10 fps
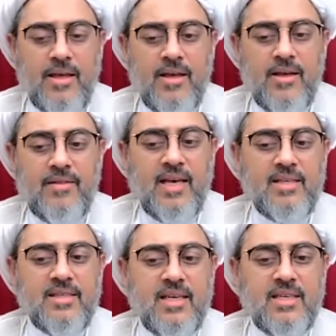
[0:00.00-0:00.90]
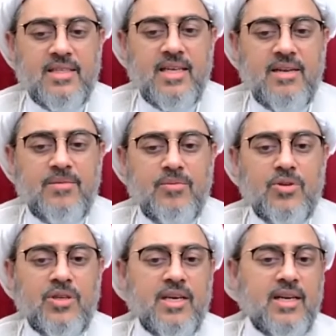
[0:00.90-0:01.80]
There says that
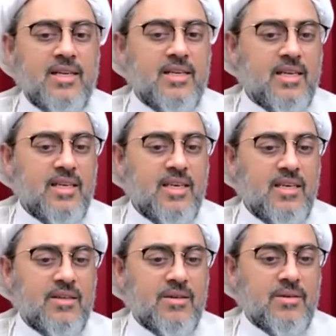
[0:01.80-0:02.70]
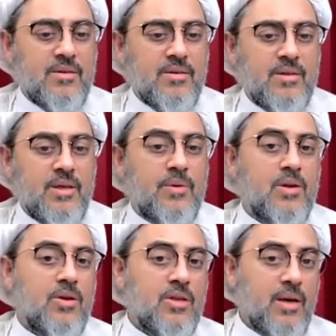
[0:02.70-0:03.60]
Munkir and Nakir, they will
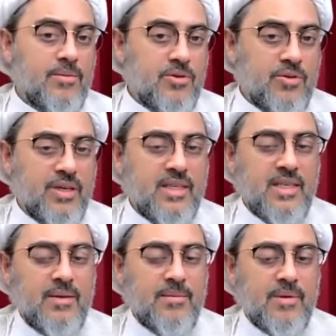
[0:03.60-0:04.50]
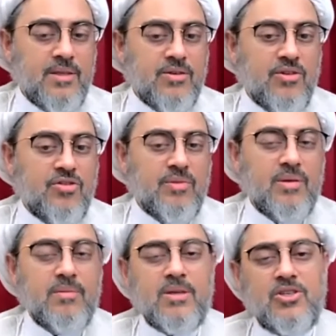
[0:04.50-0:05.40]
not come to greet him. It's going to be
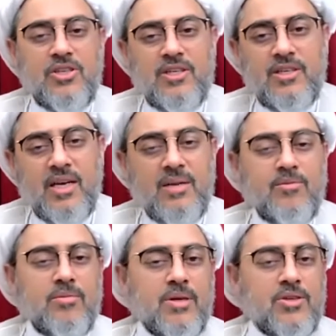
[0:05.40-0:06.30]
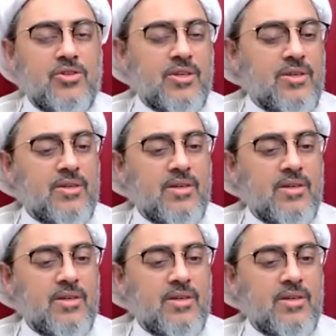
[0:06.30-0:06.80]
Bashir and Mubashir.